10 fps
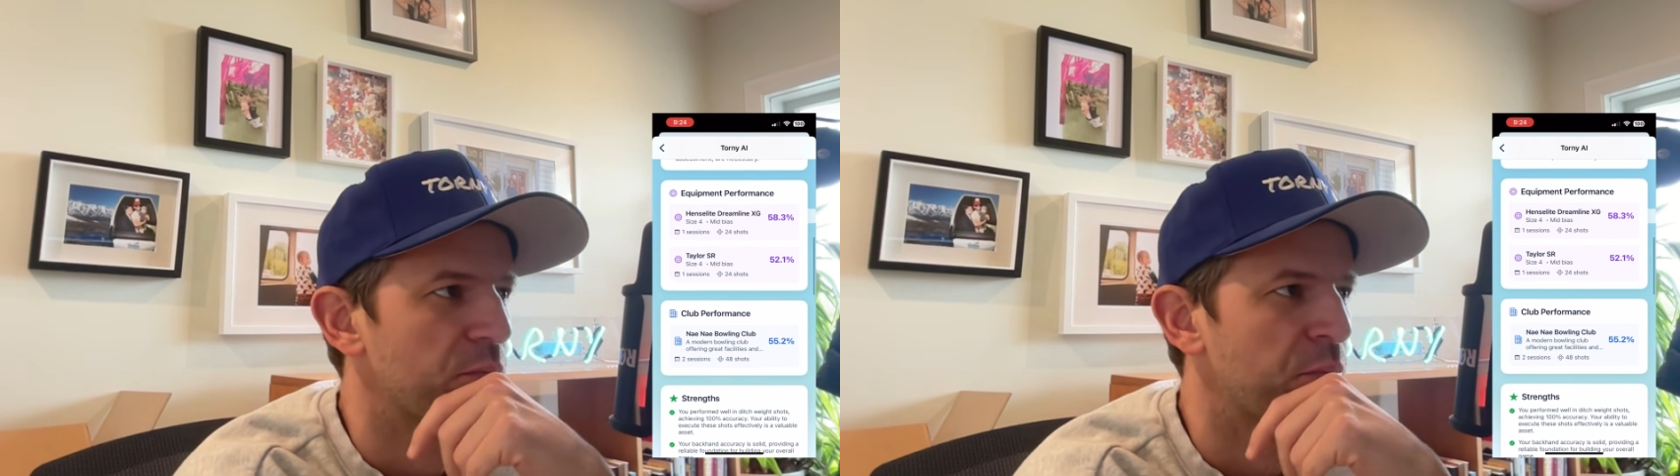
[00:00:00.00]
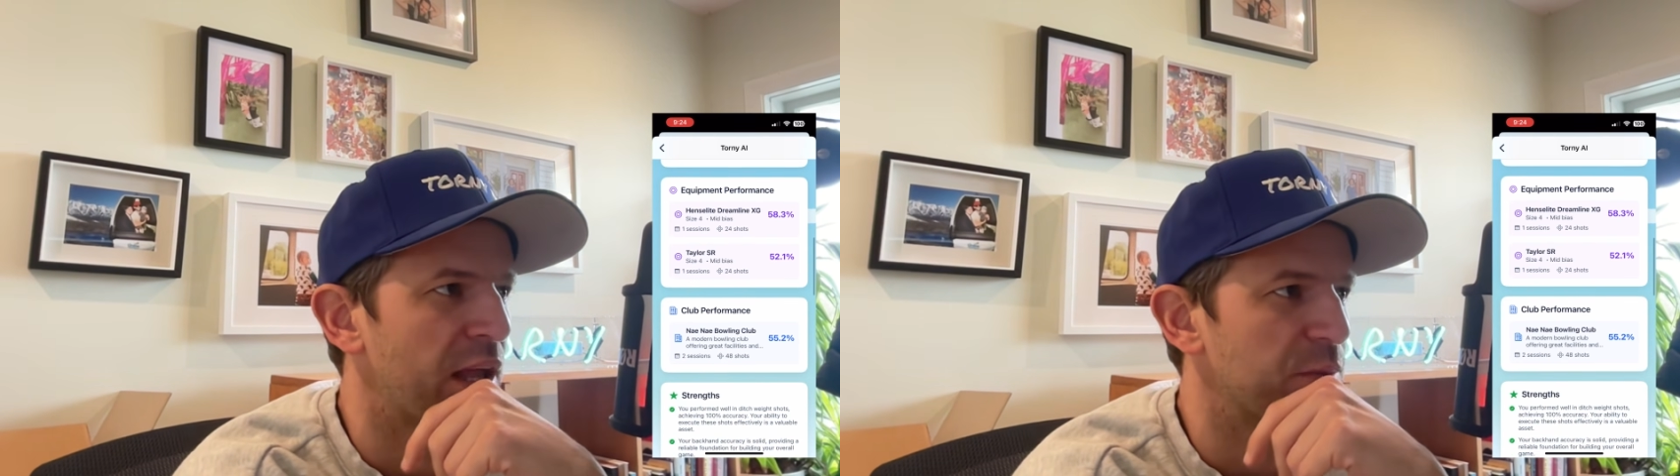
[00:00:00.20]

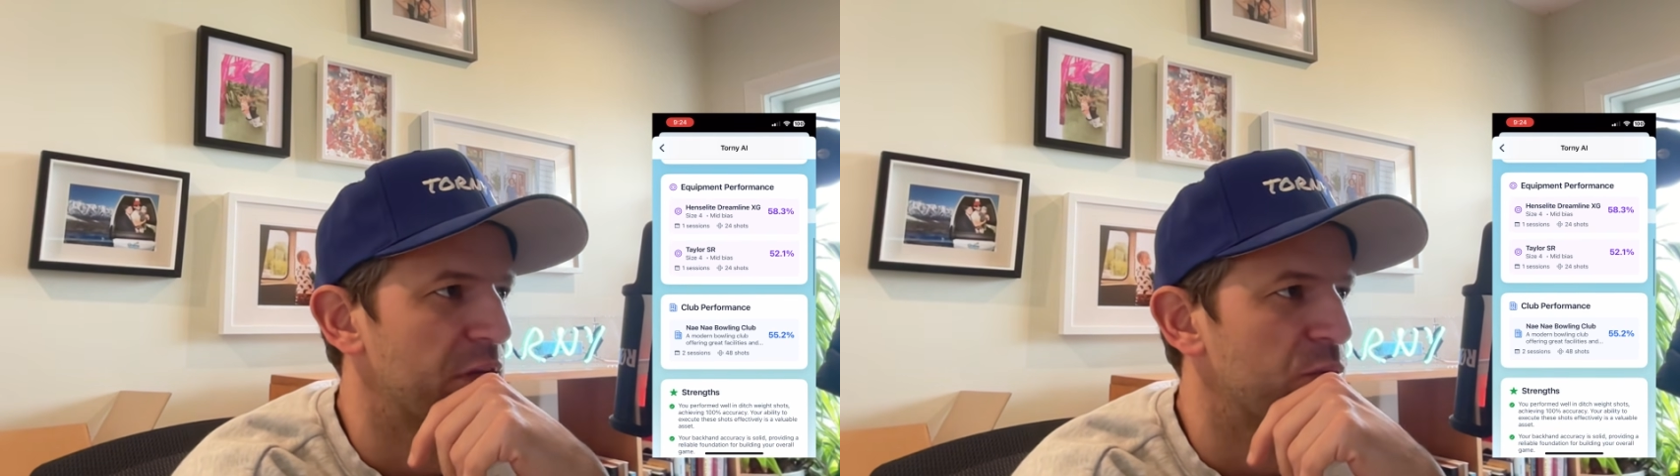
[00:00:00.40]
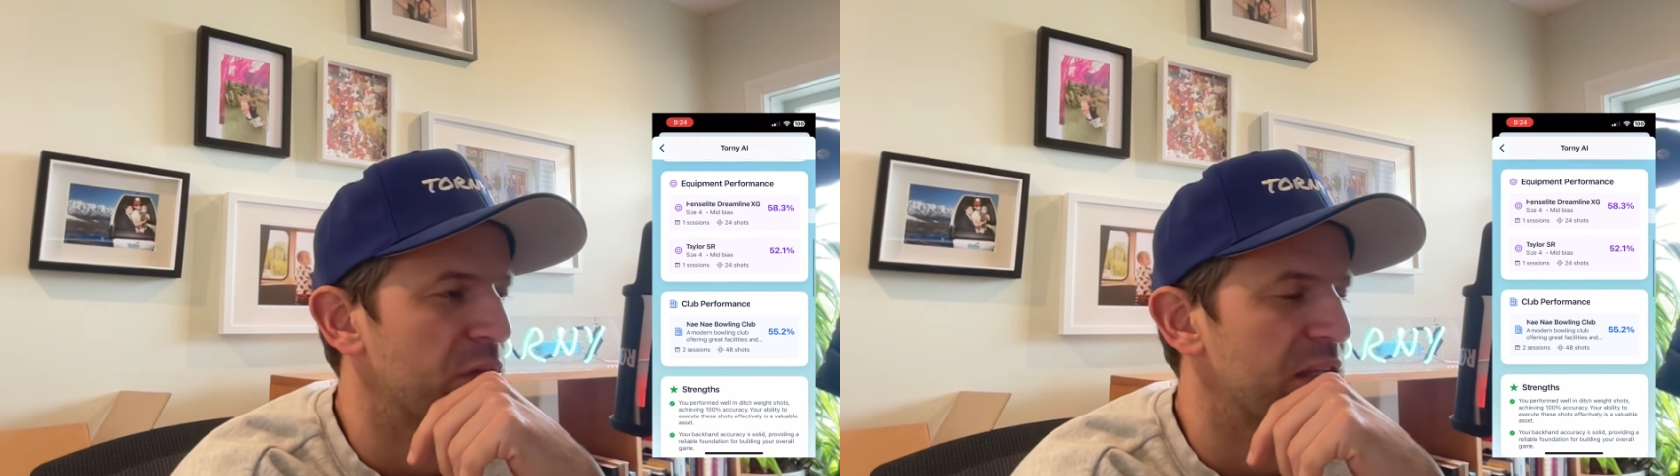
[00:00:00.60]
played
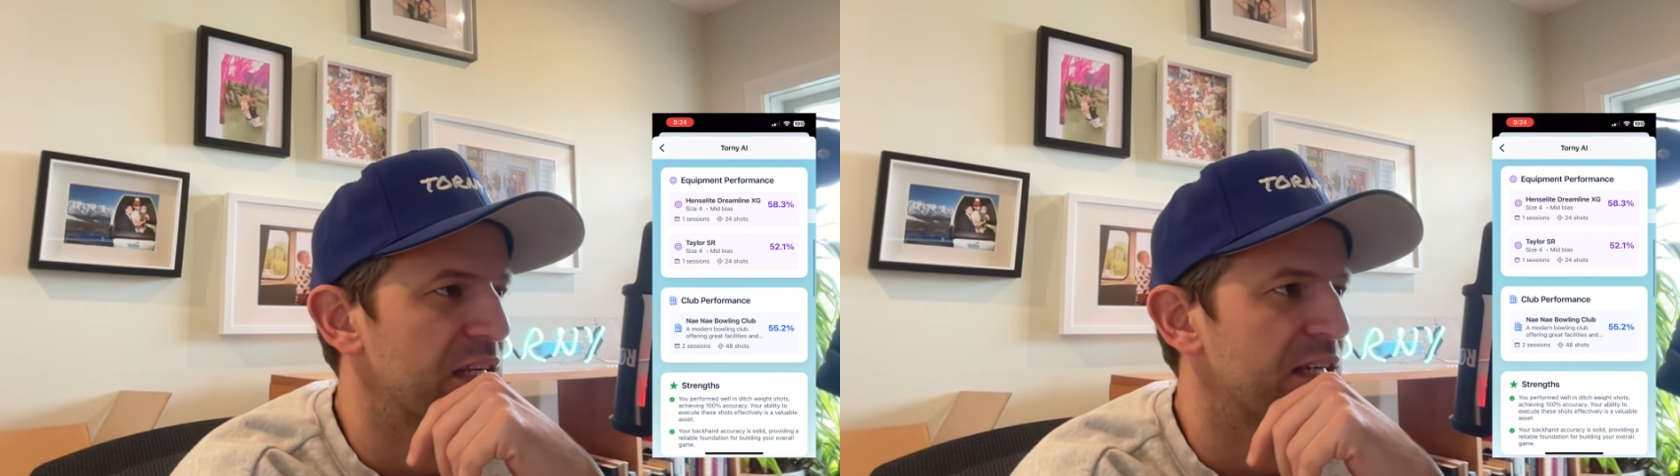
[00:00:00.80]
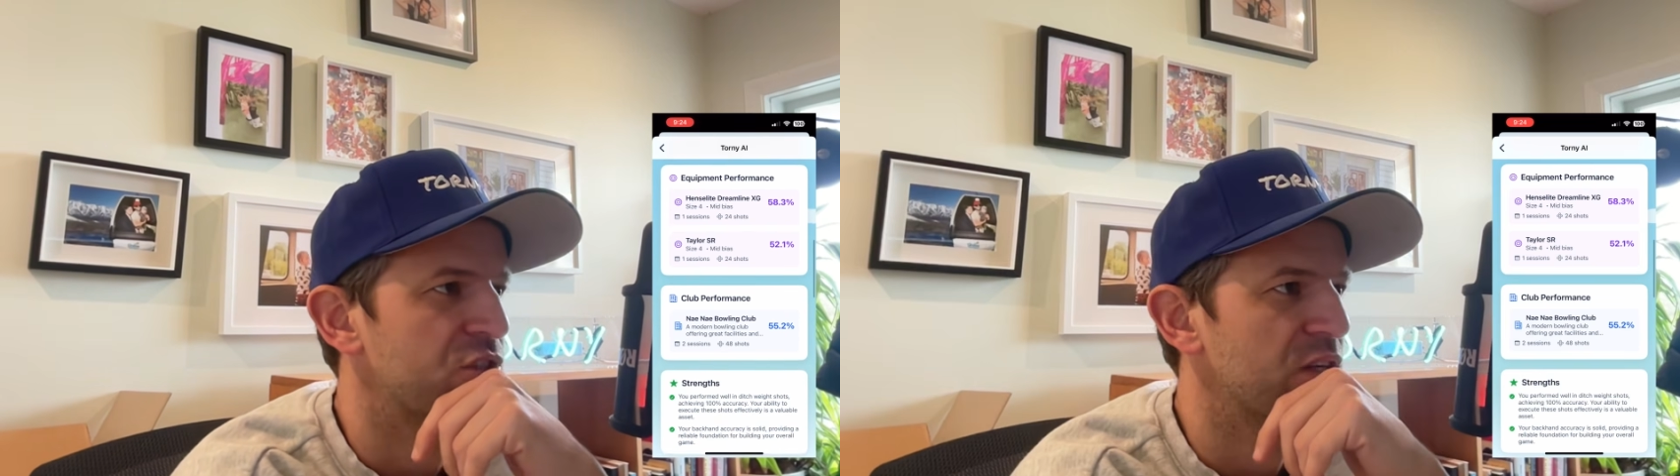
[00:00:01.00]
better with
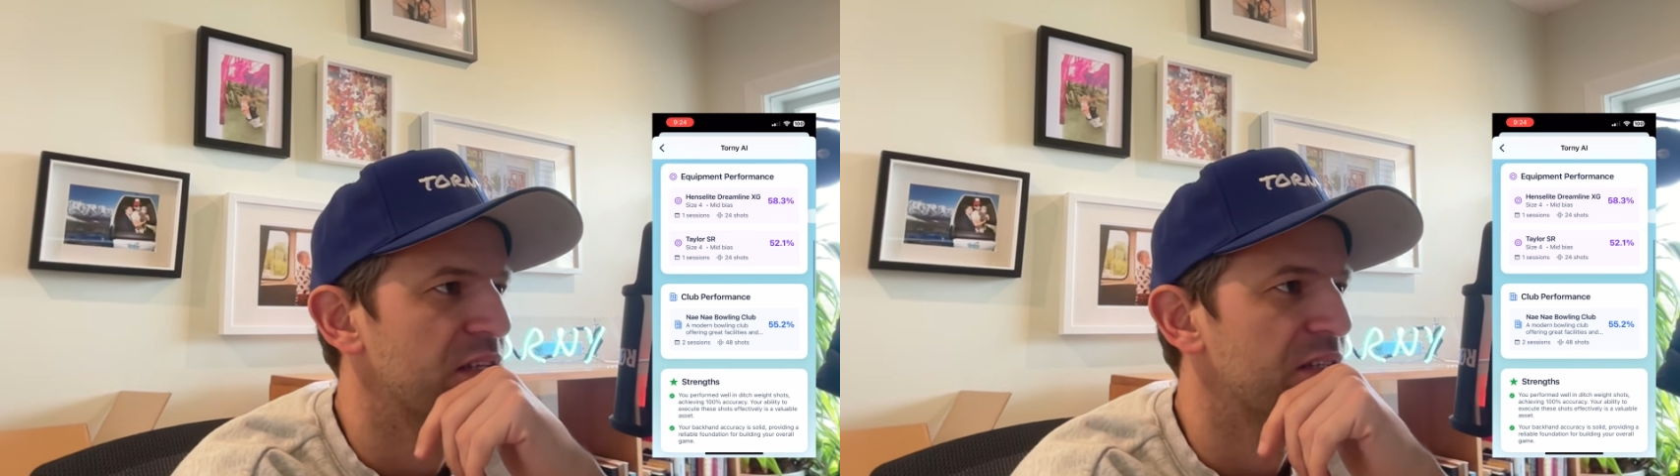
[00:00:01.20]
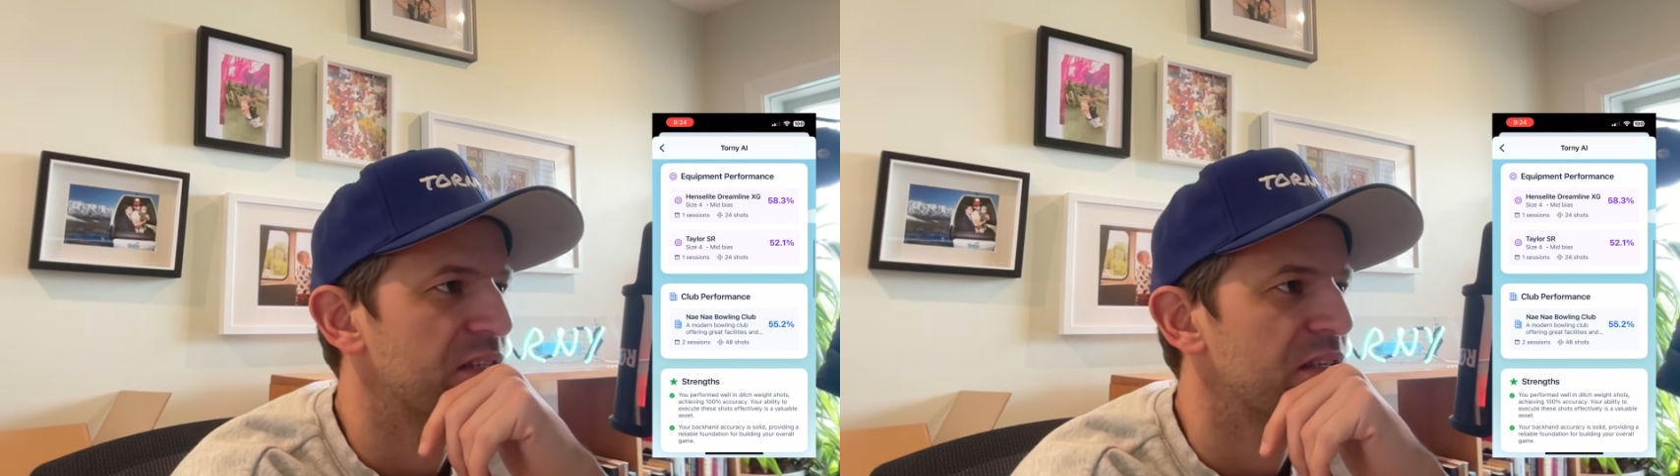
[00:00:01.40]
the
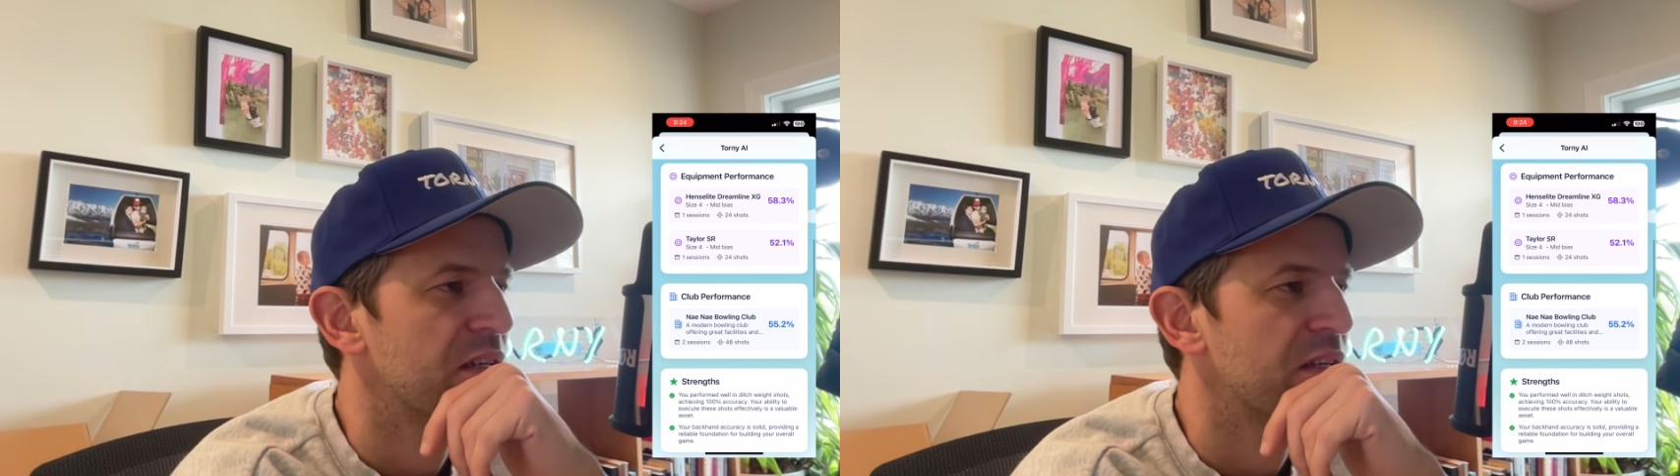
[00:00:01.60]
XGs.